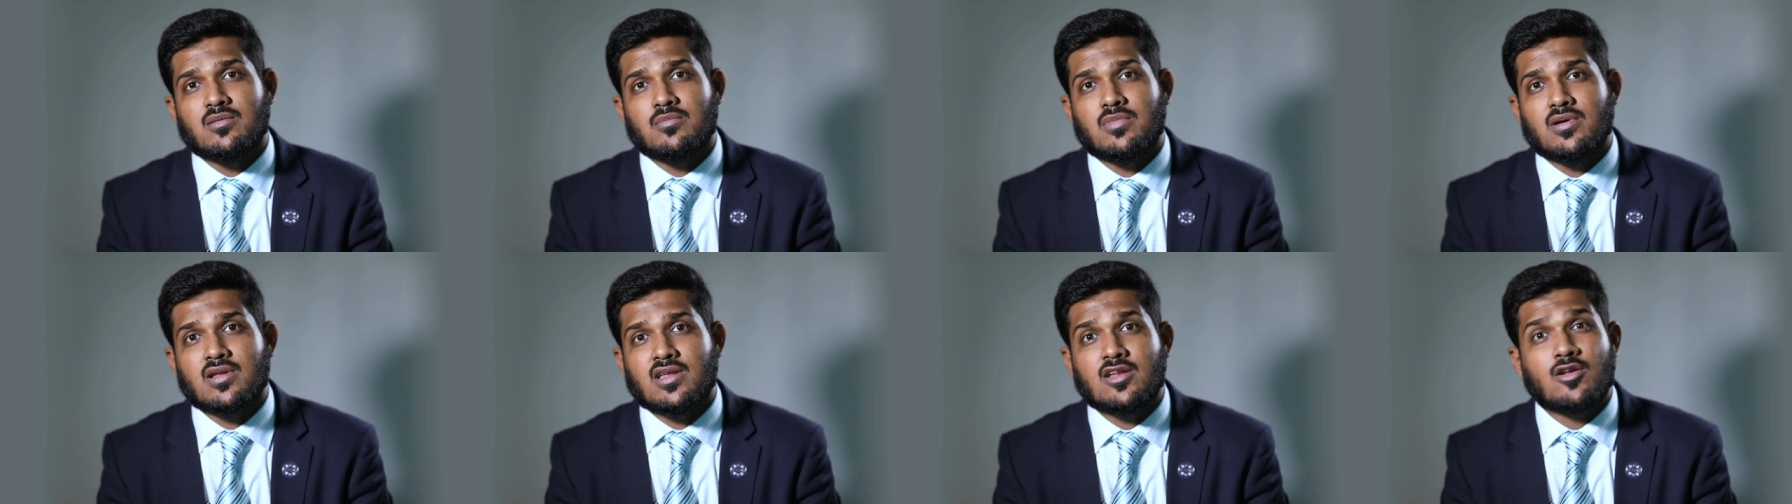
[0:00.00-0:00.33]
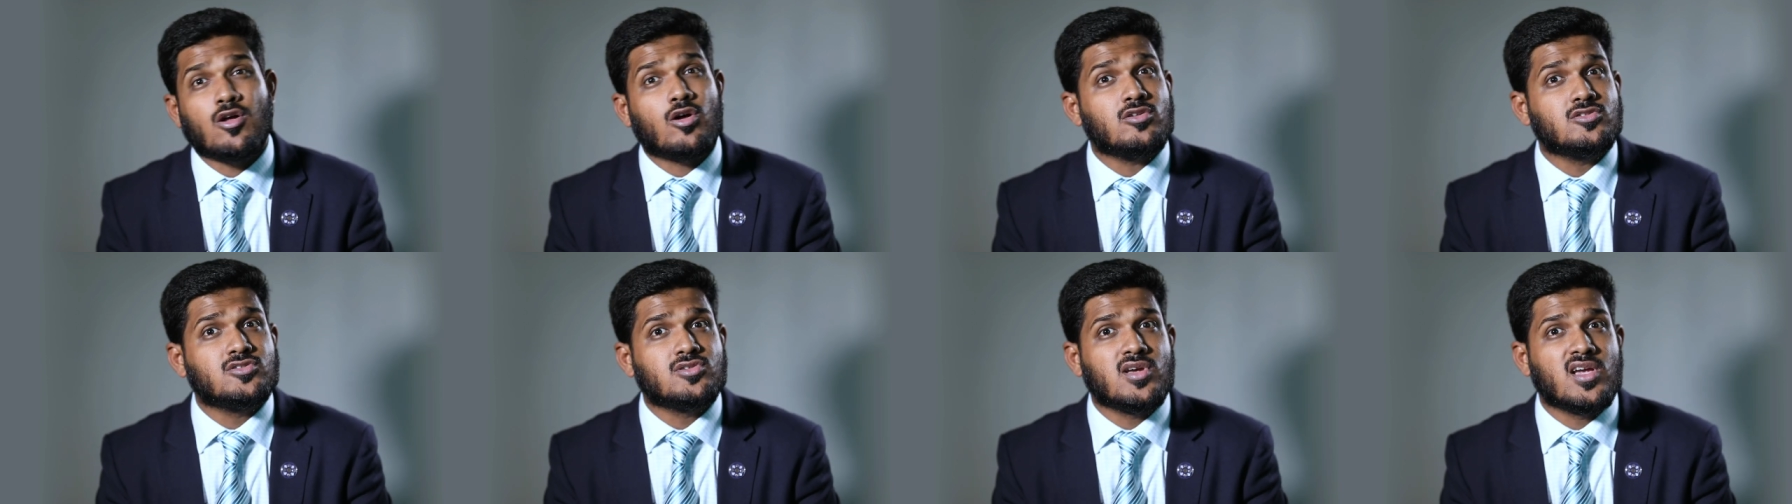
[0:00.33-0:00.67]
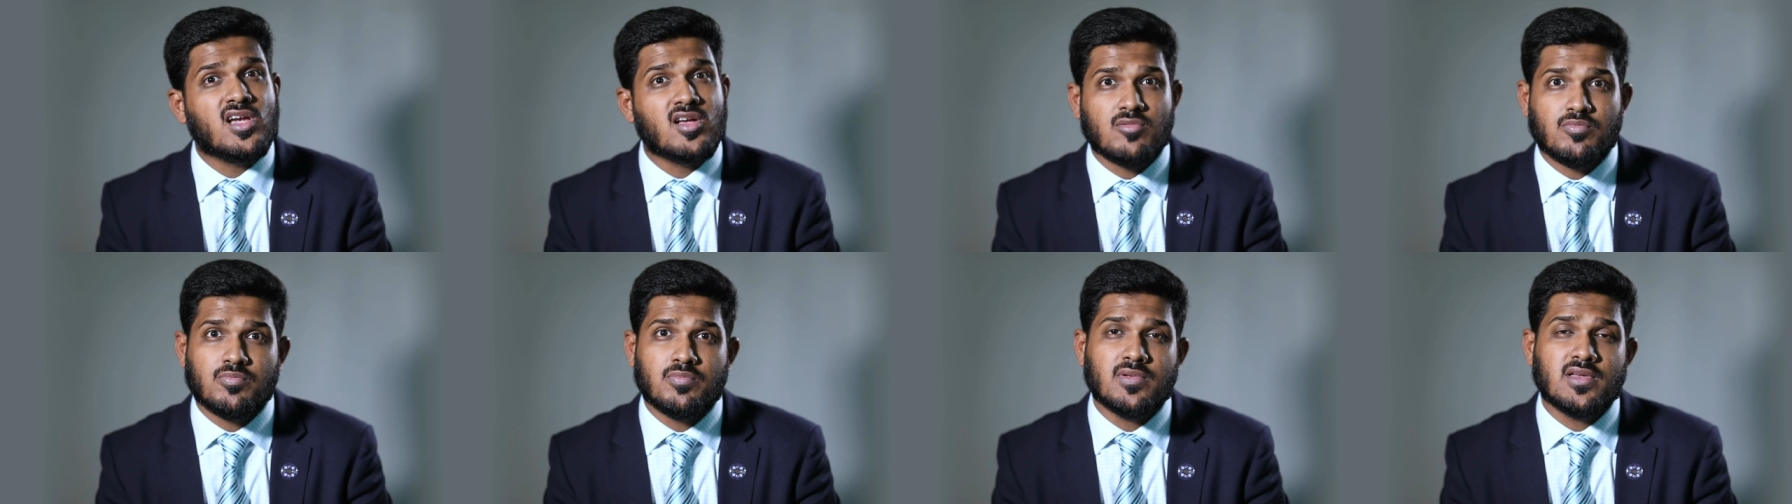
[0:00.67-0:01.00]
but it also
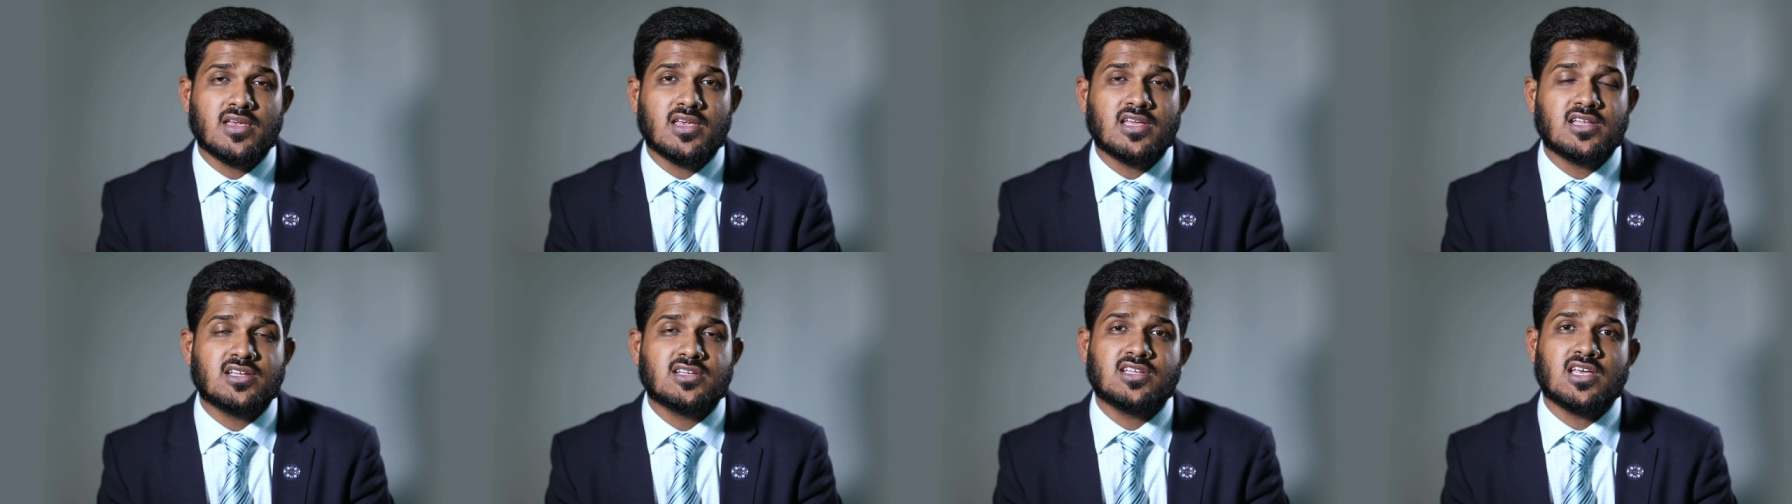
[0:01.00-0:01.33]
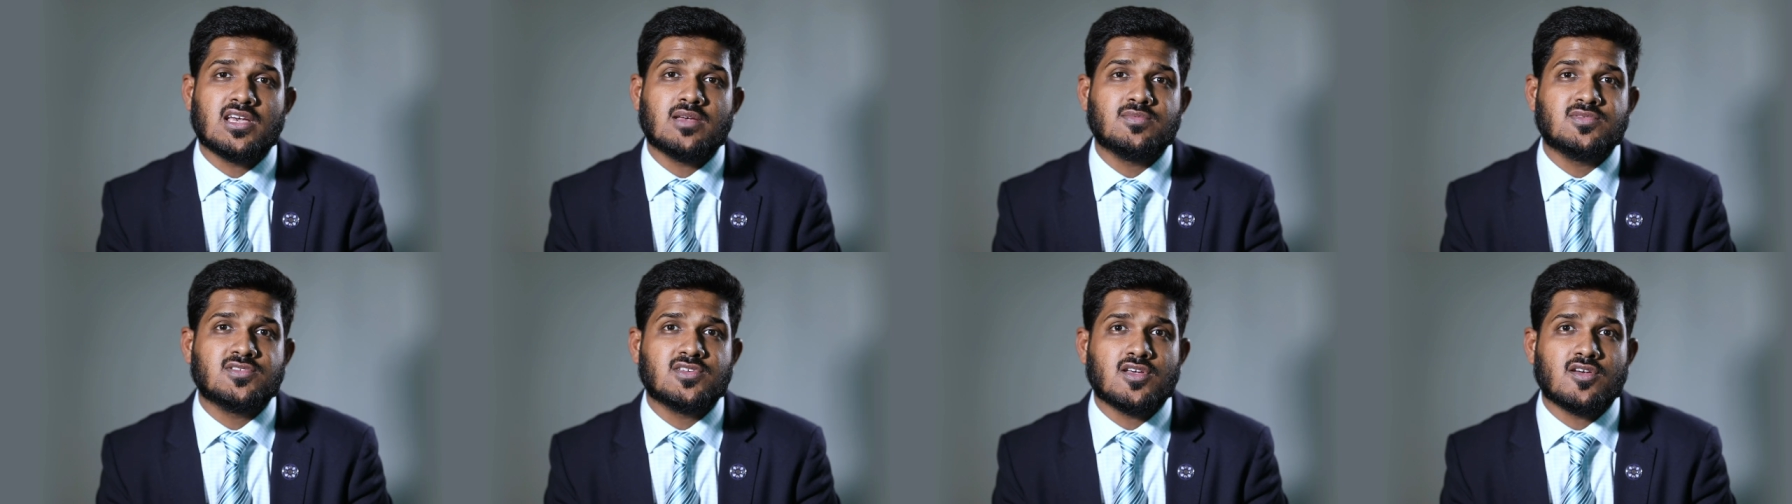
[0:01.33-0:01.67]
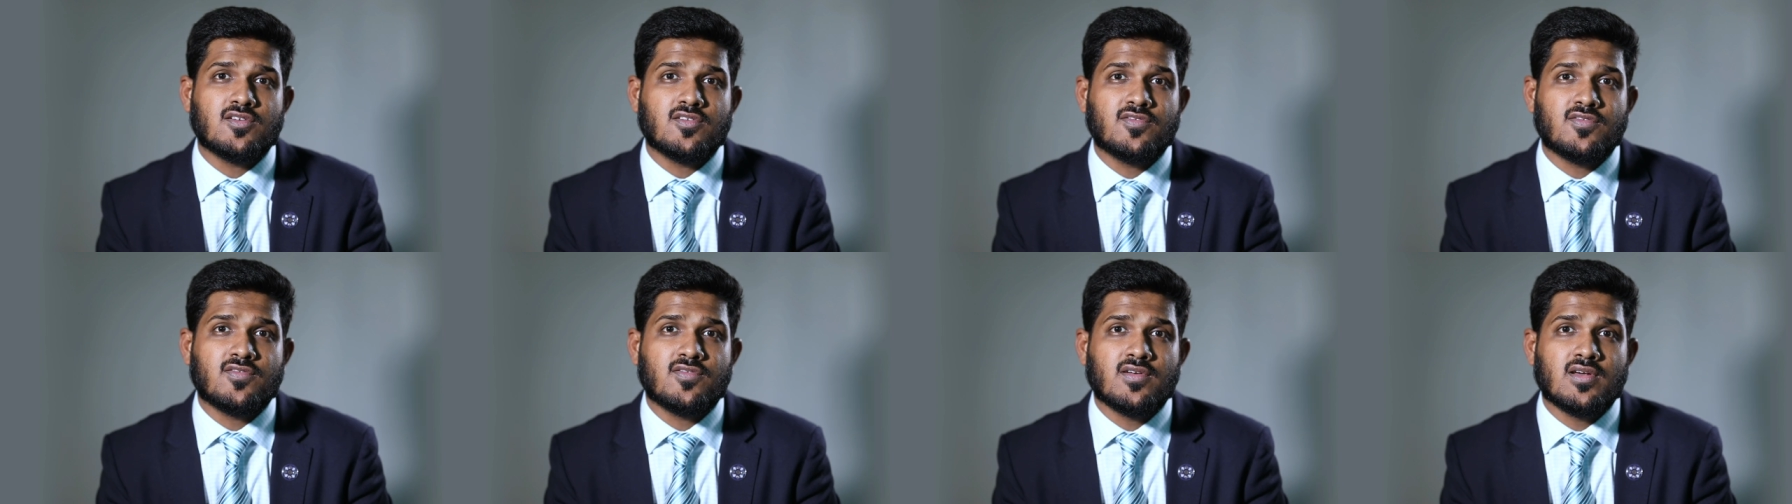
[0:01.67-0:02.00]
helped me in terms
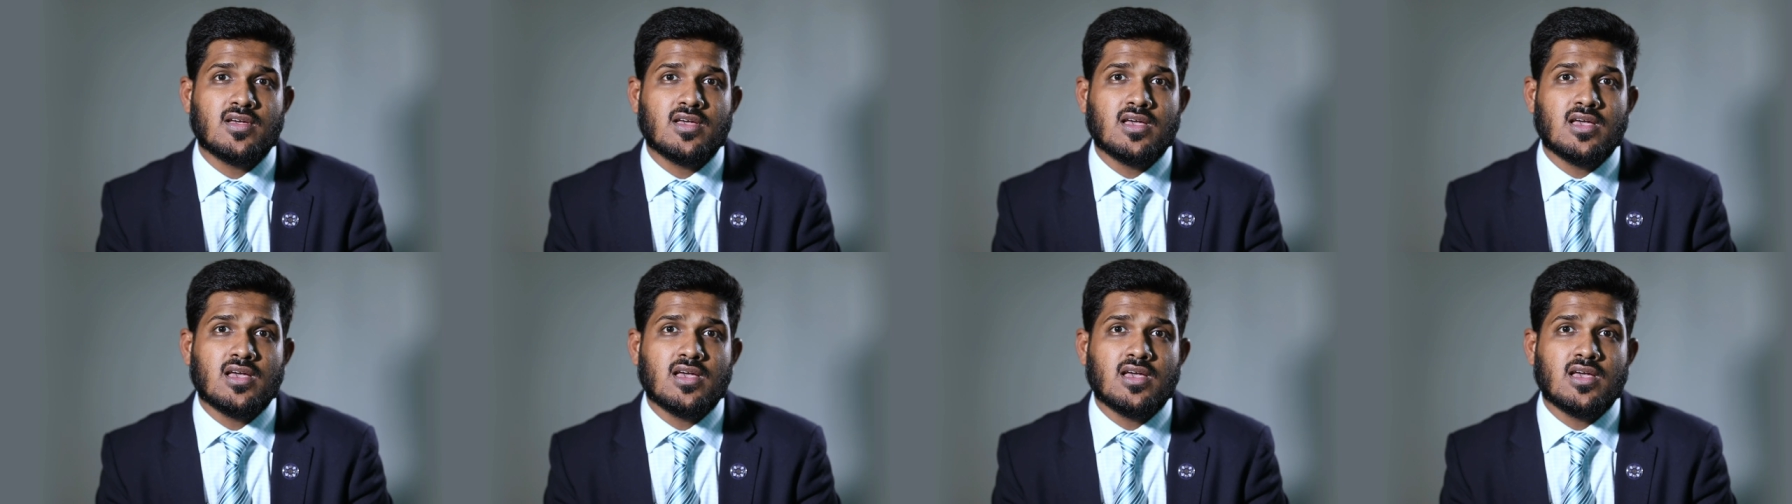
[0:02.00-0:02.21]
of